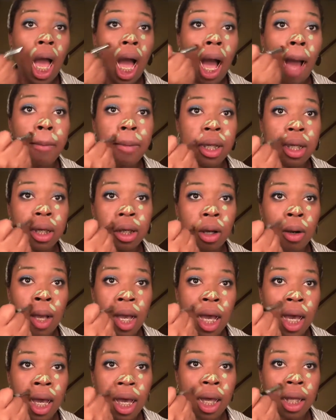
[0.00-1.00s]
I'm gonna go
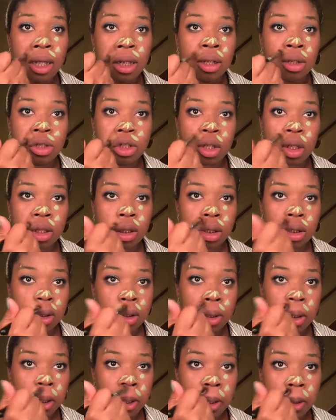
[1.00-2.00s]
ahead and just
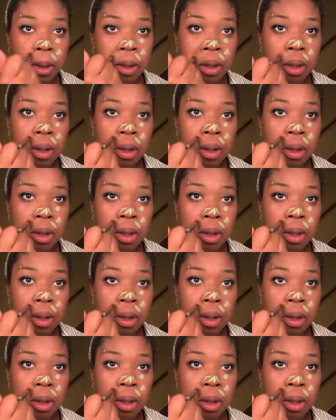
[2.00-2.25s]
like